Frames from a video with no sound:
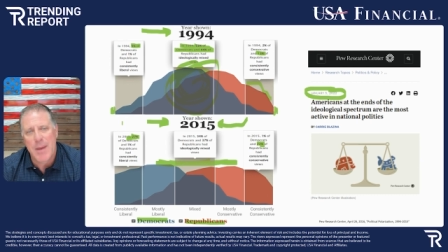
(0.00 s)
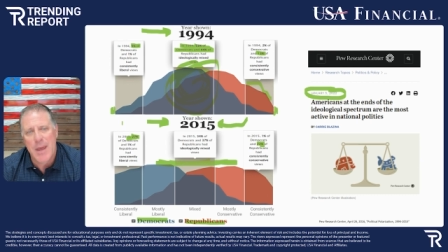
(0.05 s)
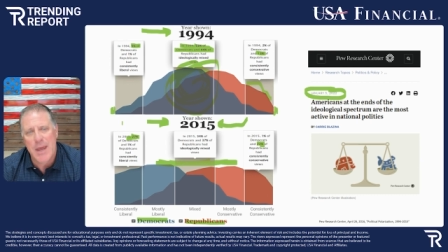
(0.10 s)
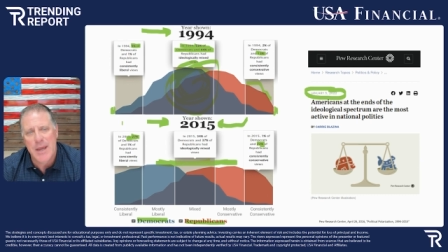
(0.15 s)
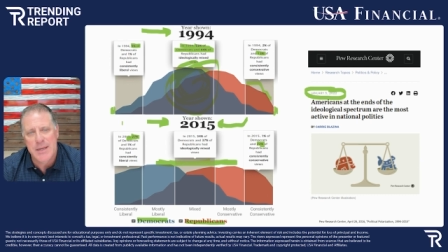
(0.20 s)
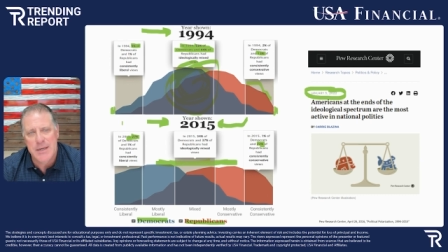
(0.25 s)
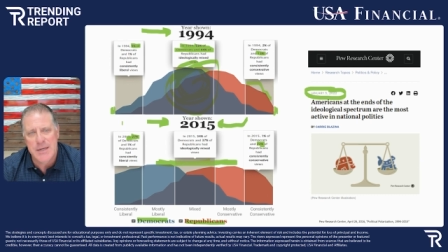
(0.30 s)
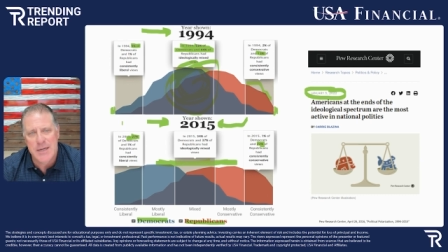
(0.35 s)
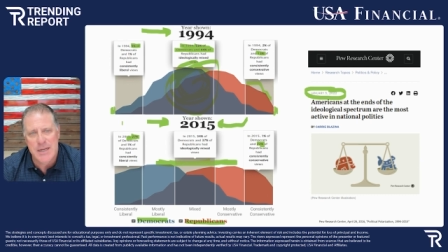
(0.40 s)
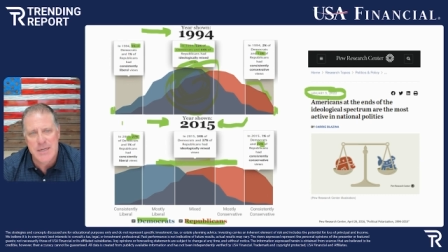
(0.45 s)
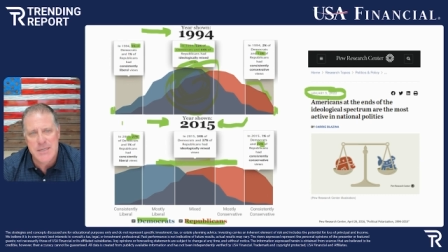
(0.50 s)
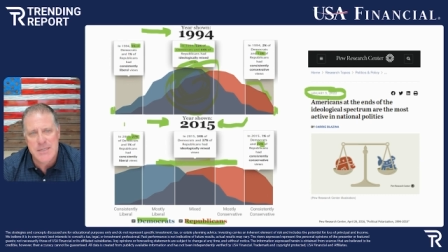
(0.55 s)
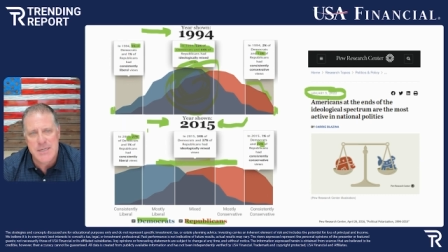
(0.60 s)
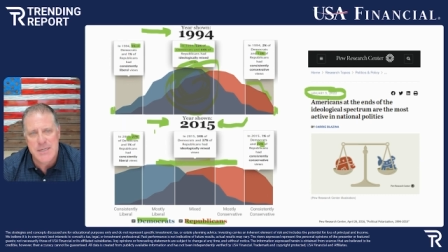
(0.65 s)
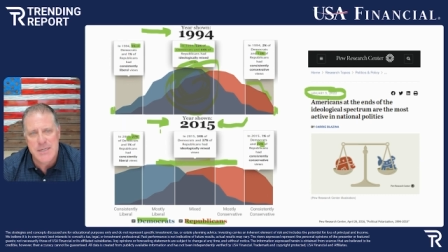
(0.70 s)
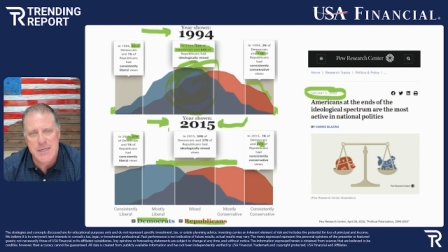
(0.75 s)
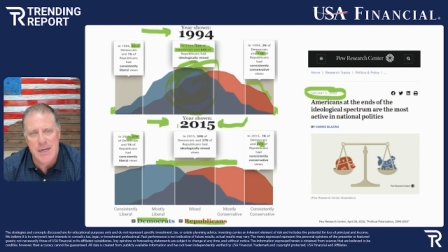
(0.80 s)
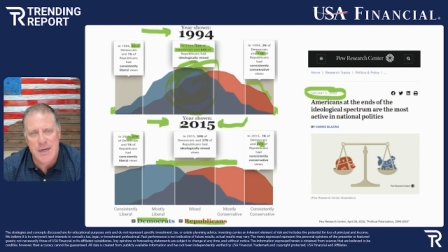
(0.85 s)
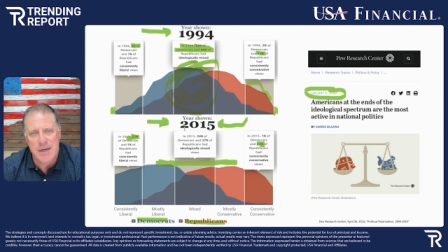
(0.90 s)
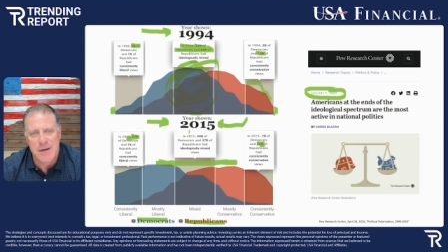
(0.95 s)
Back in
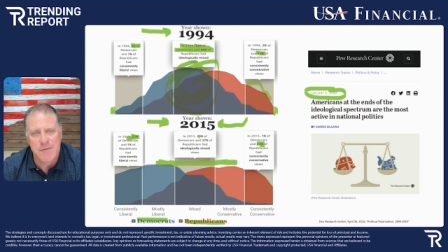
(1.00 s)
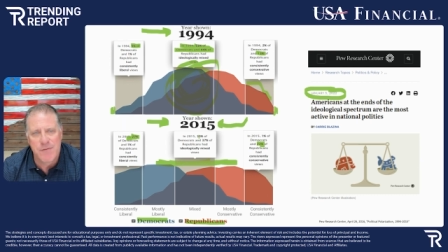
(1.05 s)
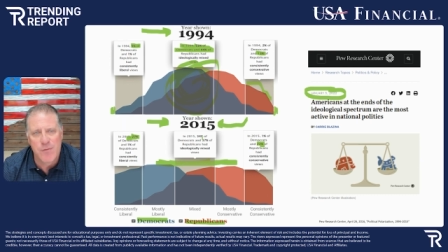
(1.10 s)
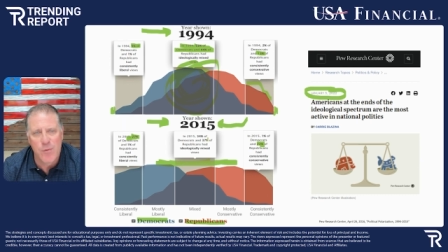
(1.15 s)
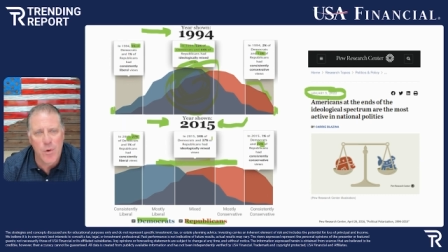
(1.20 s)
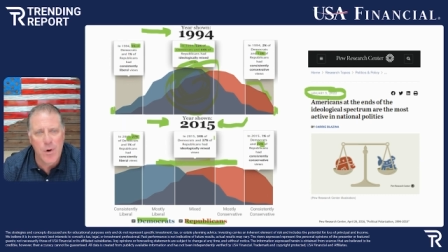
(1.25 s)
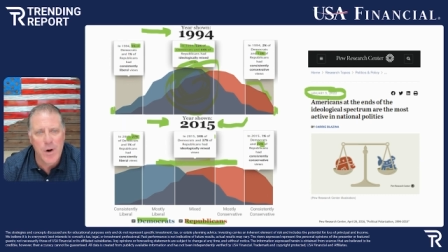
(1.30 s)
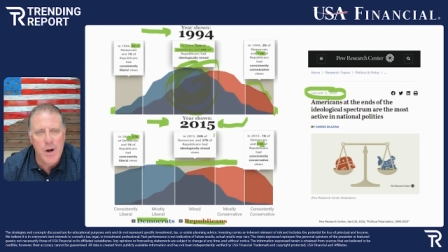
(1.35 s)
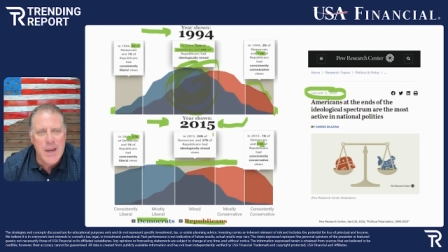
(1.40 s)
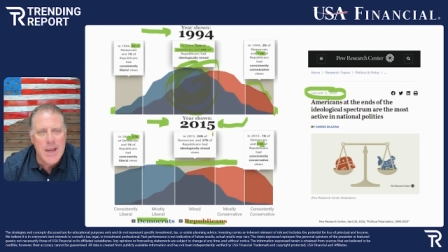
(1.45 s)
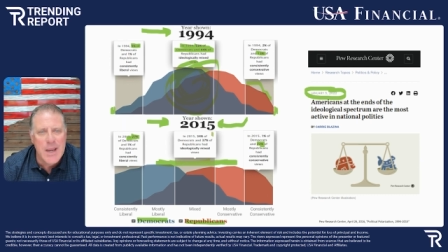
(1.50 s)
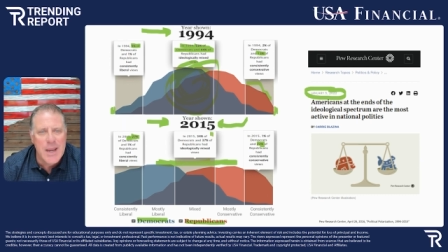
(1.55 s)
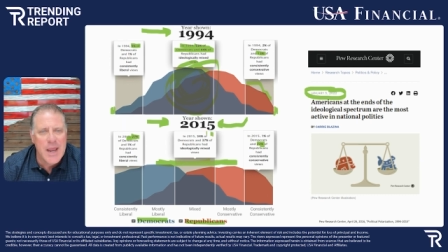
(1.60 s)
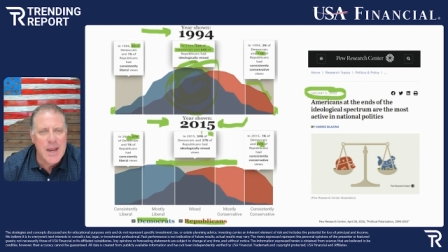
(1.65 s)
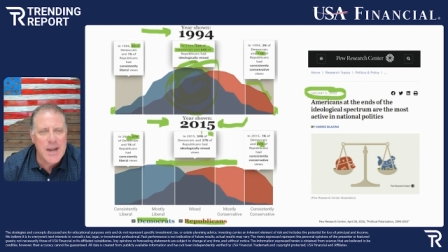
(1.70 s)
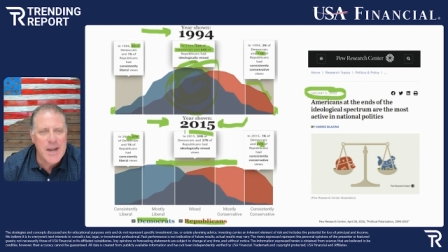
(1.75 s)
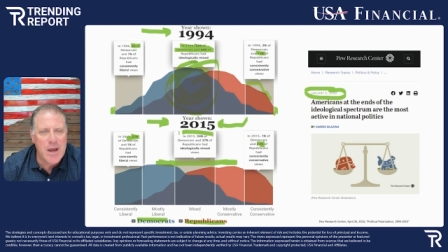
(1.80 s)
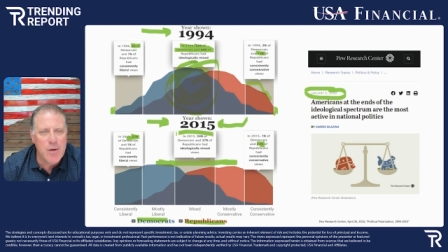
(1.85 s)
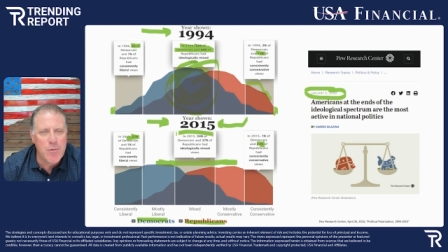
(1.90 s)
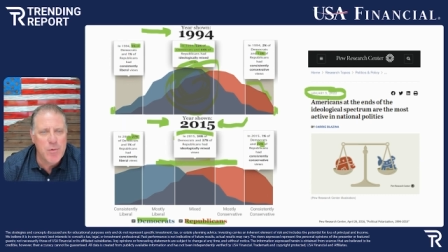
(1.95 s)
1994.
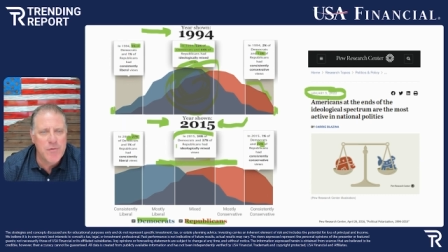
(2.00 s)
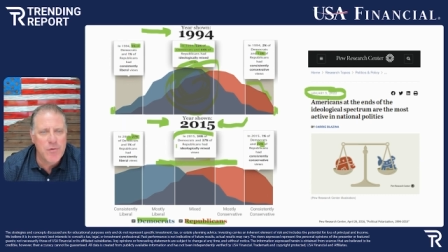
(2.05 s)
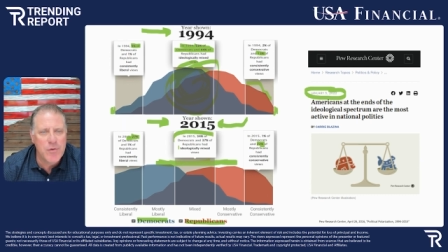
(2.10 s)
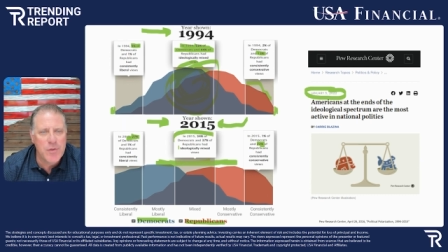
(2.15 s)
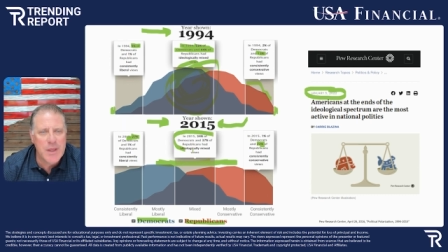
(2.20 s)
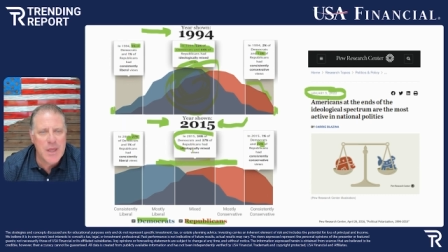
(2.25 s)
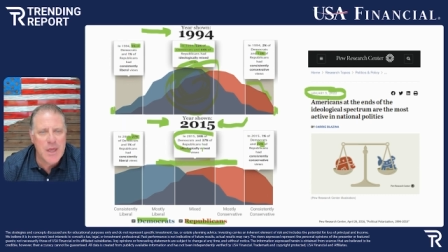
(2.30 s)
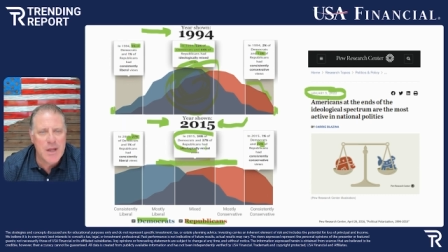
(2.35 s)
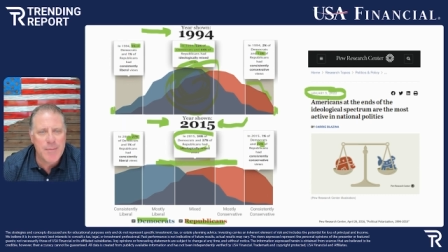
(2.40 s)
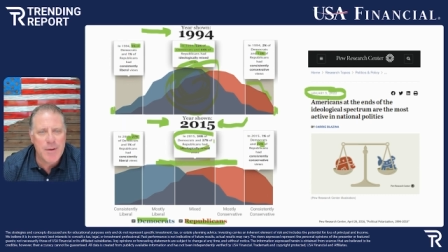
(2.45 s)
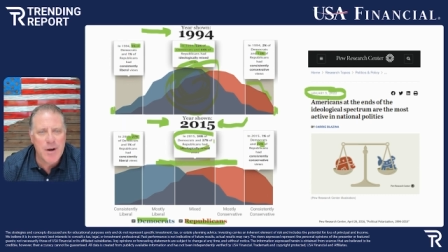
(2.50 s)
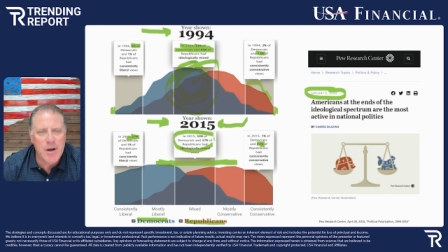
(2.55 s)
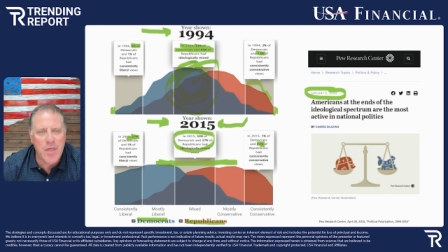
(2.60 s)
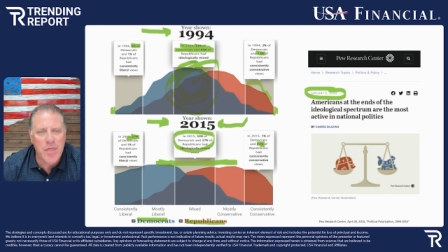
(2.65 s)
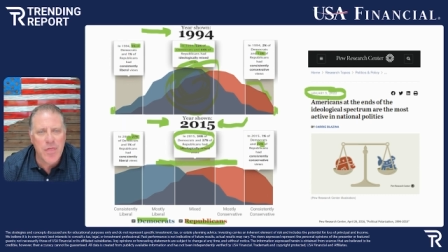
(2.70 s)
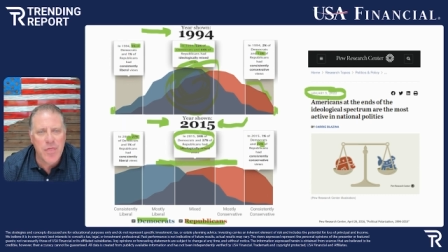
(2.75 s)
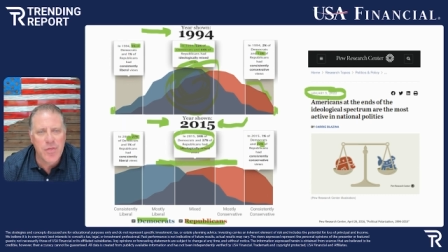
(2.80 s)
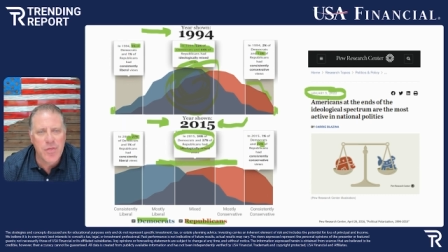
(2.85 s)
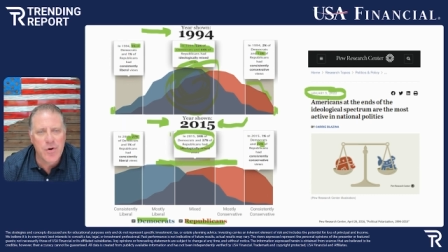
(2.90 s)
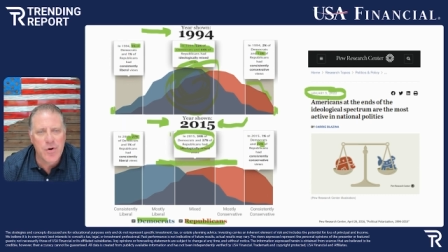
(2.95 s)
And now we've only got about a
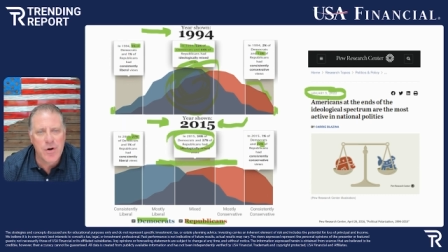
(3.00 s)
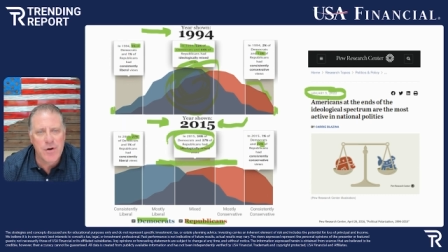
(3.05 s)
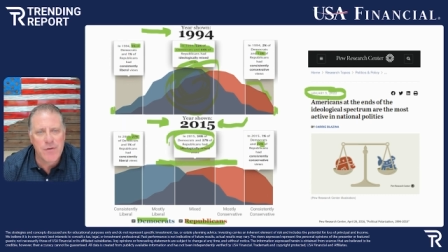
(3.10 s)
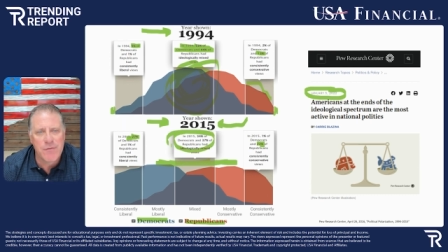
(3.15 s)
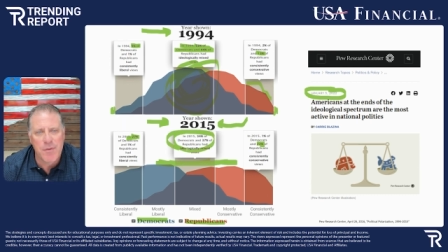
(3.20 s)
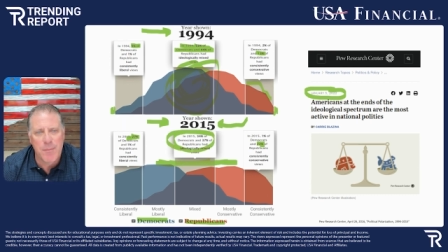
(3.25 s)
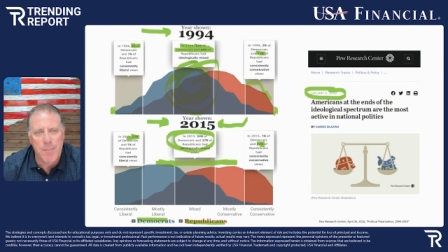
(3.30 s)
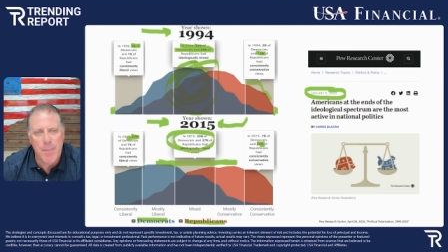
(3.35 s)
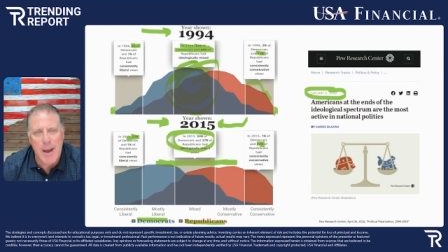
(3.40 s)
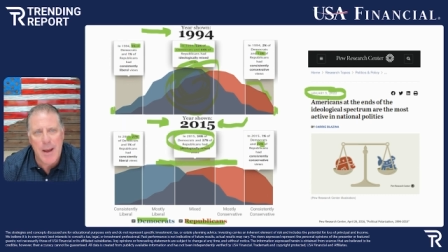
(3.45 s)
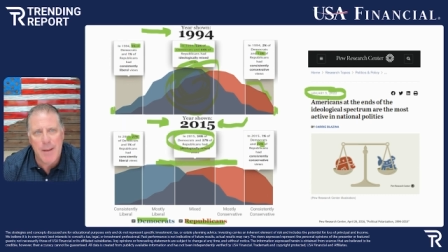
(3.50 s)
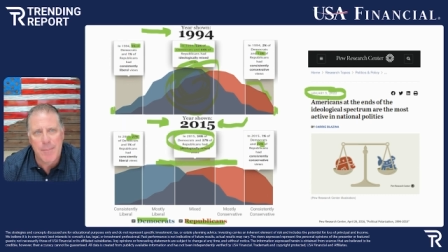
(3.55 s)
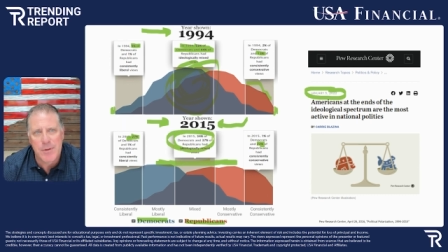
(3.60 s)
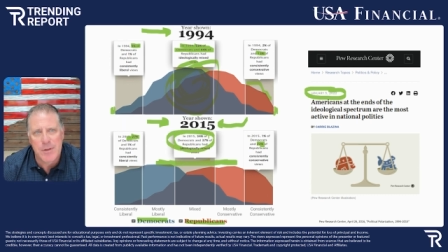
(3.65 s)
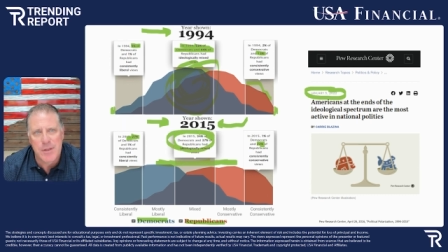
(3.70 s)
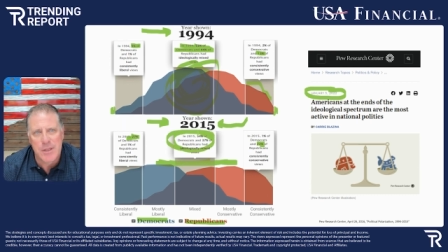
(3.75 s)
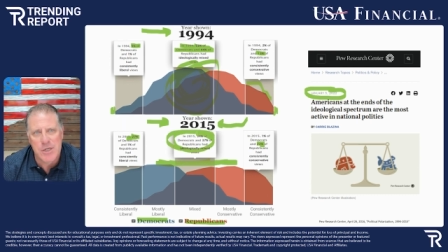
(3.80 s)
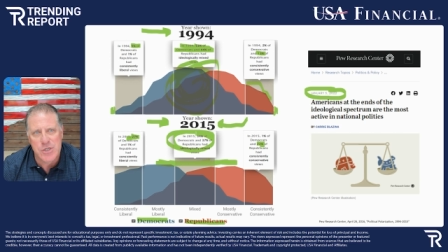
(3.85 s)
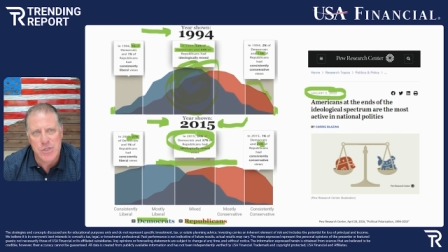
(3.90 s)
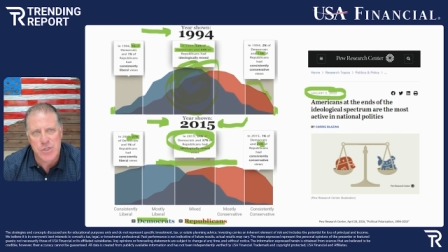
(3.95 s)
third of the
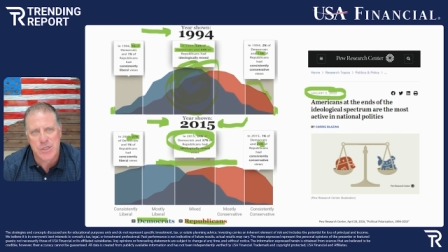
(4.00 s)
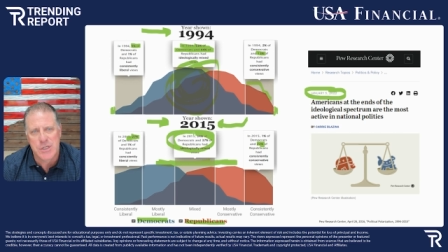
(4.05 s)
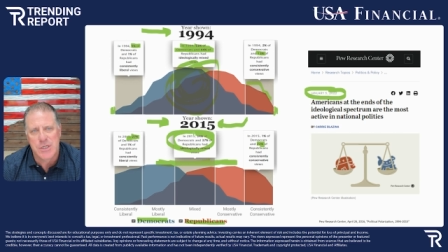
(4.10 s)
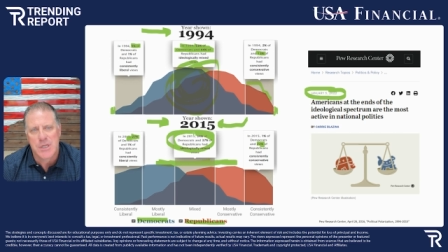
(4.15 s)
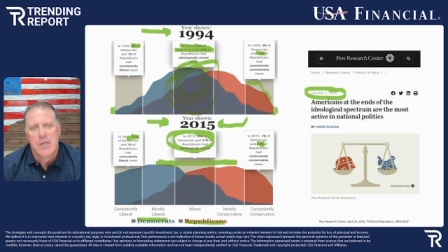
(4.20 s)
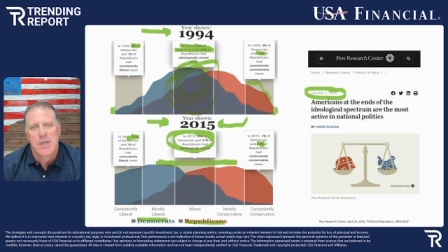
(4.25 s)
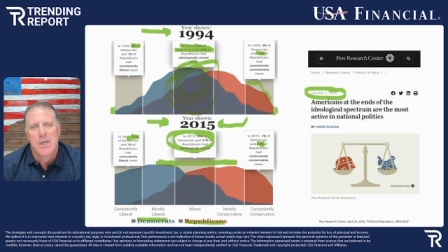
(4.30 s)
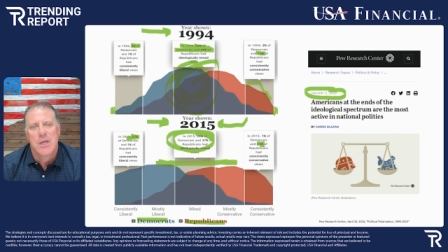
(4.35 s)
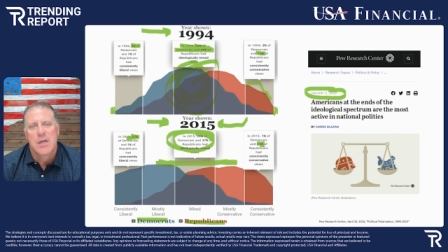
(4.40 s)
population